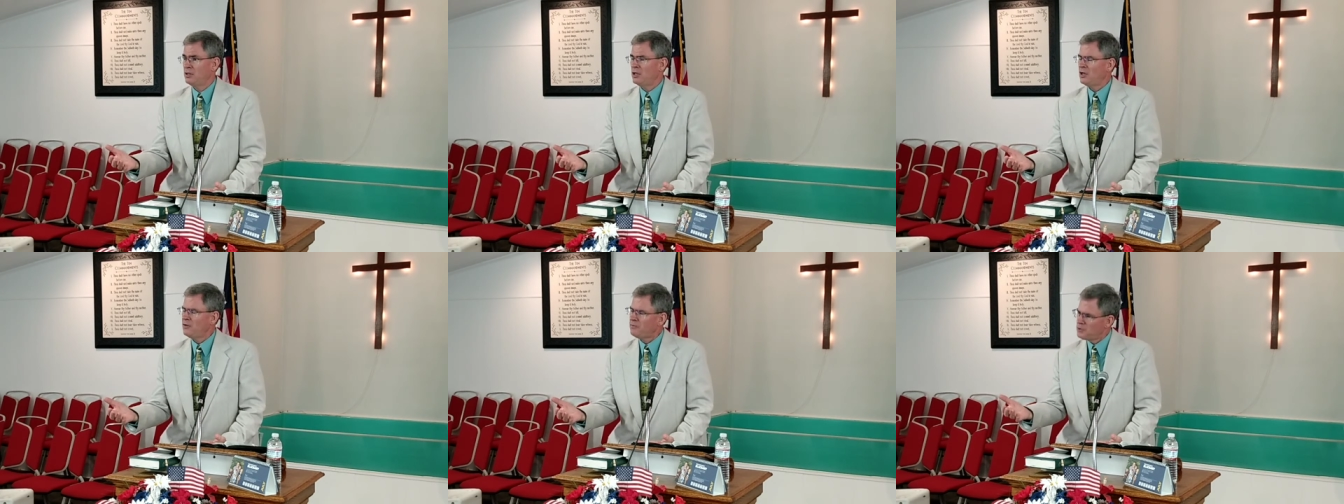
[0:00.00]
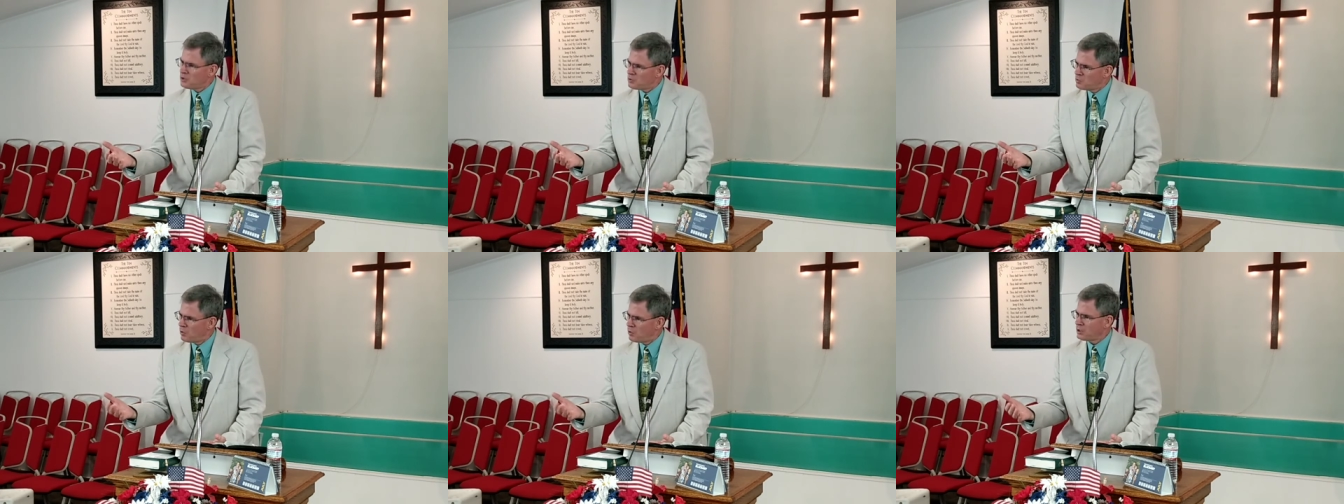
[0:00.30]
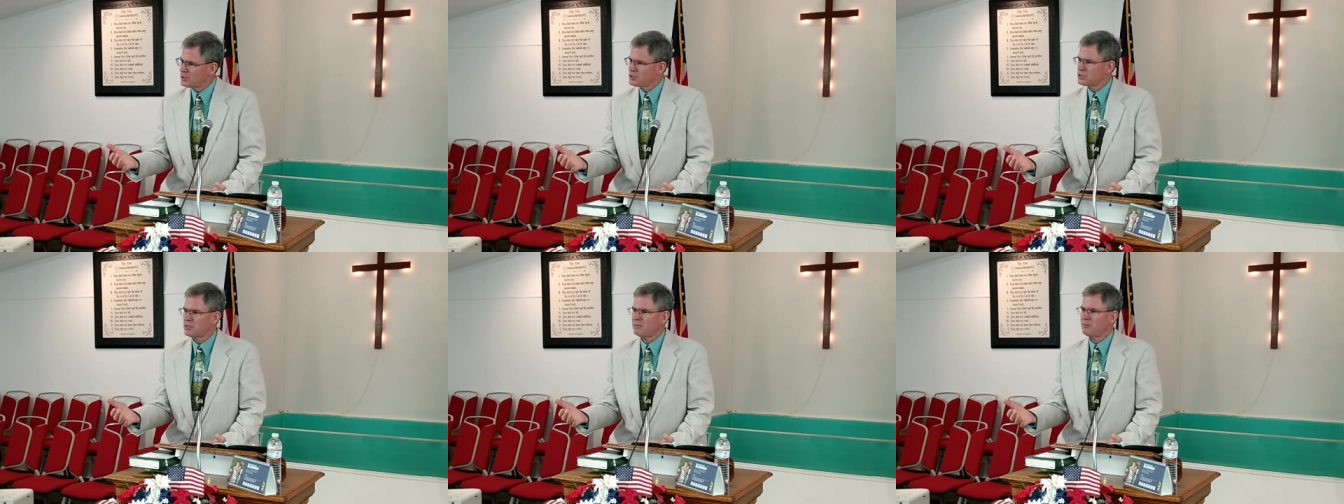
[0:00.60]
If you
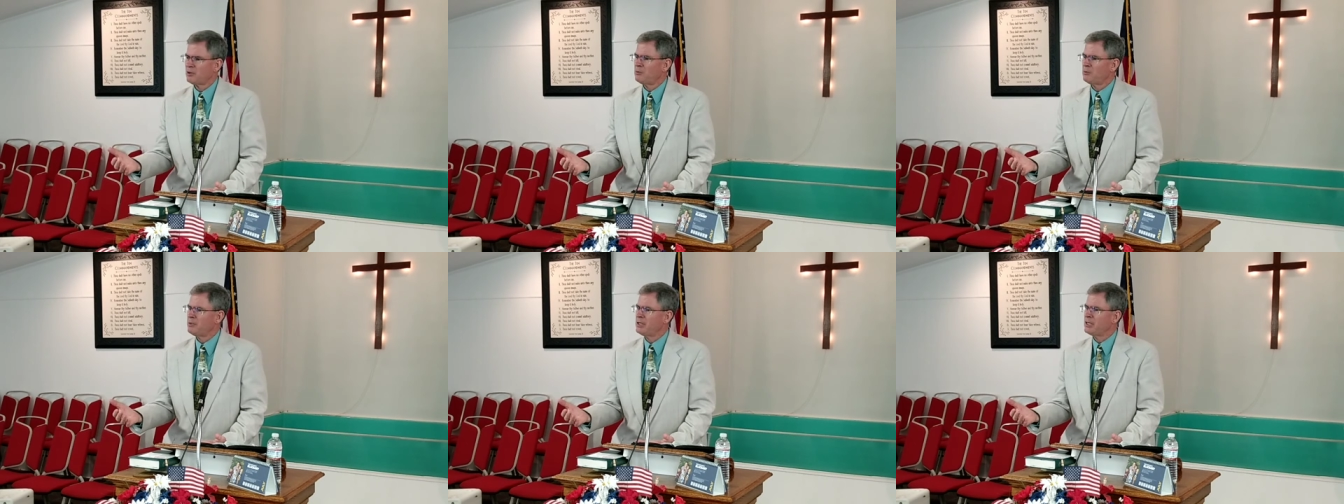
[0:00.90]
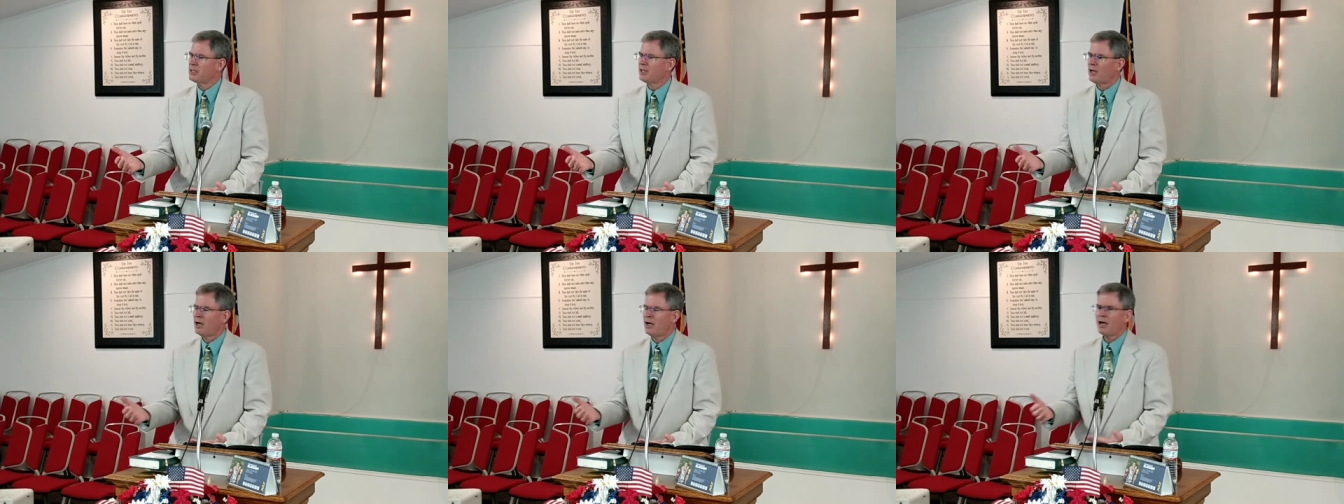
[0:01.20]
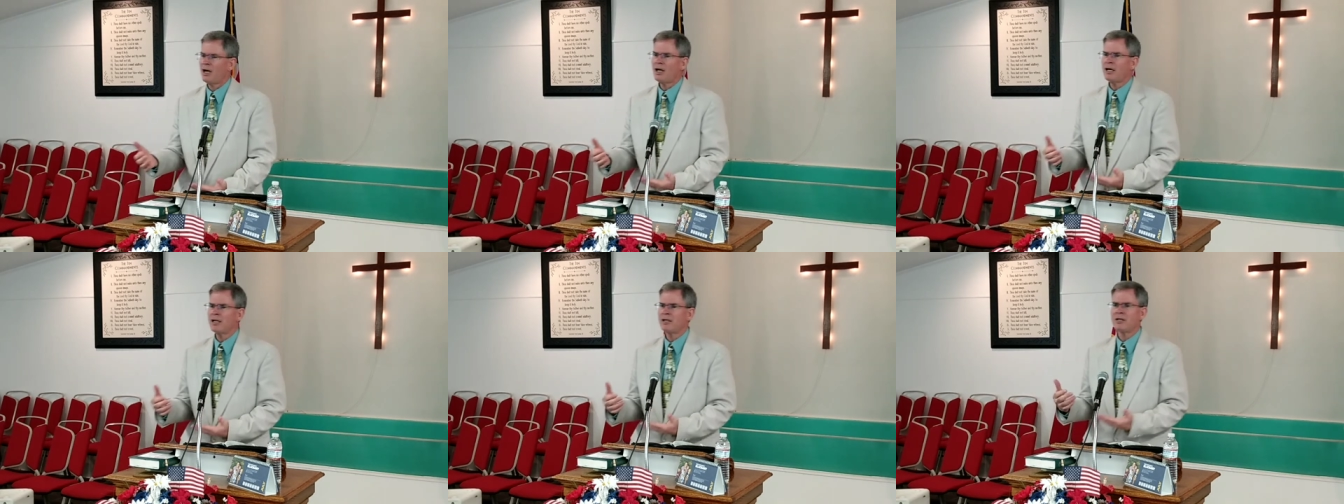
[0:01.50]
want someone to be
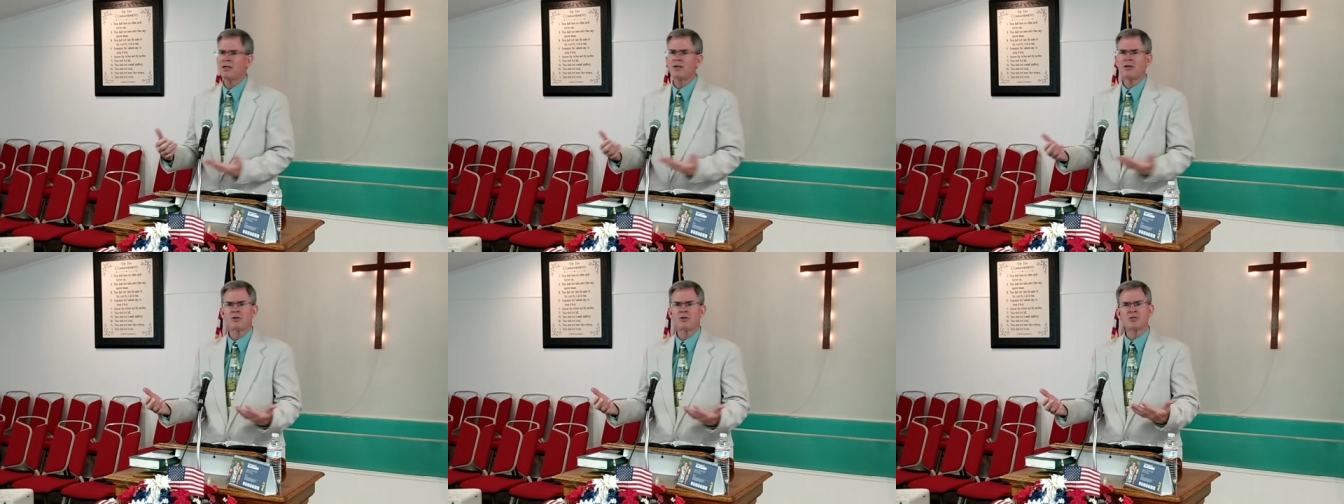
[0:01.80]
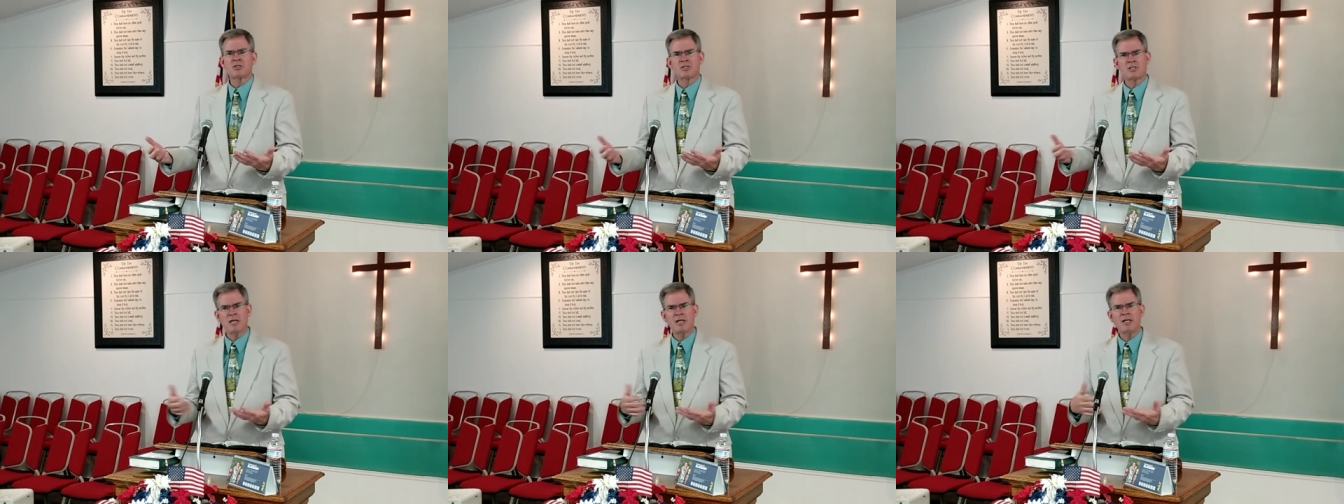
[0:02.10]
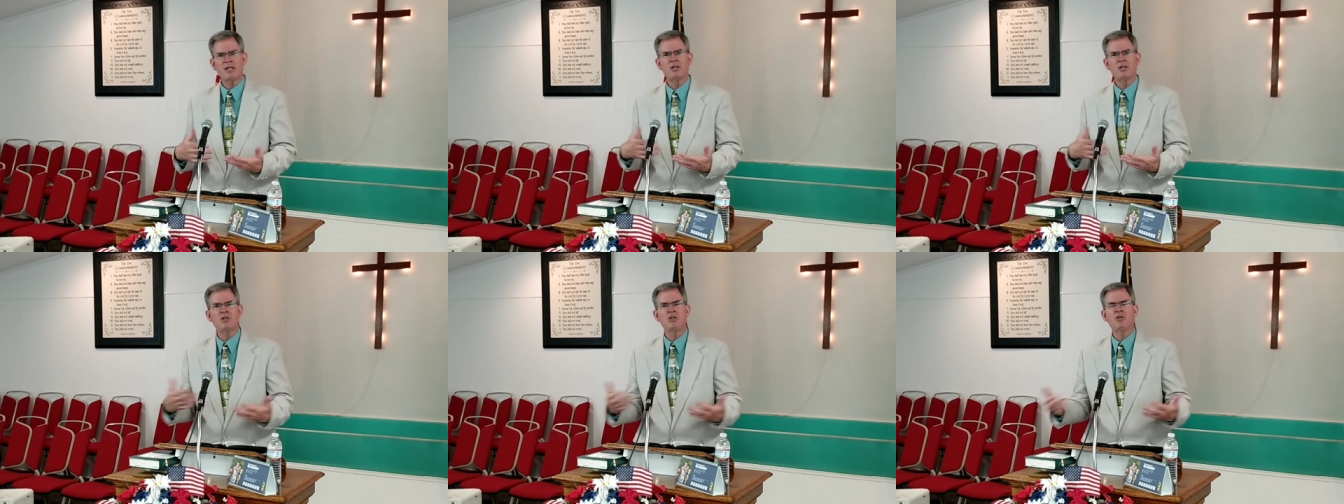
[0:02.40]
kind and
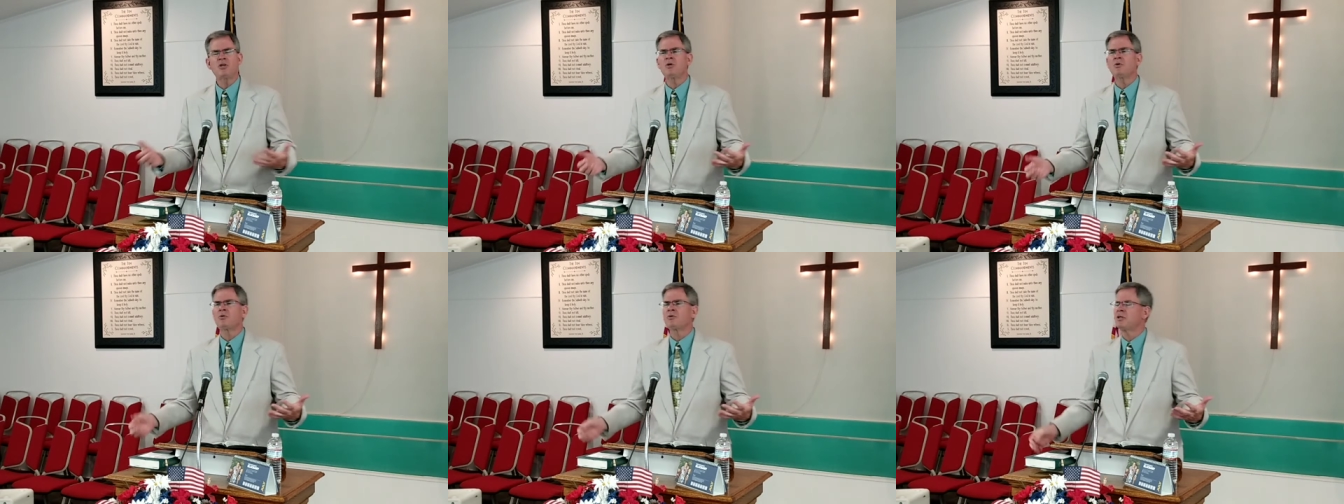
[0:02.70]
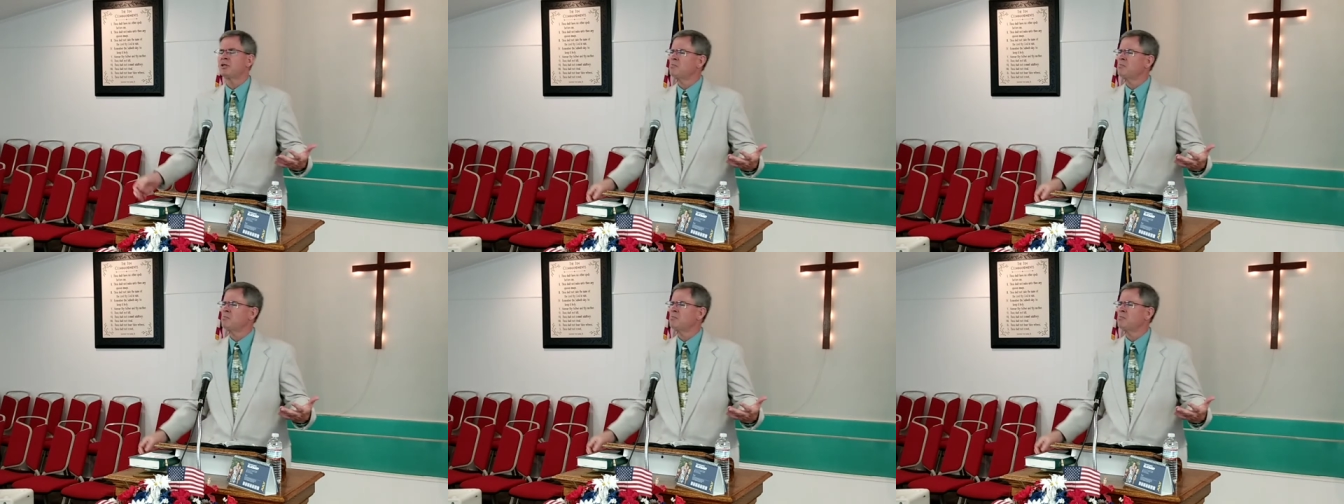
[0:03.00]
understanding to you,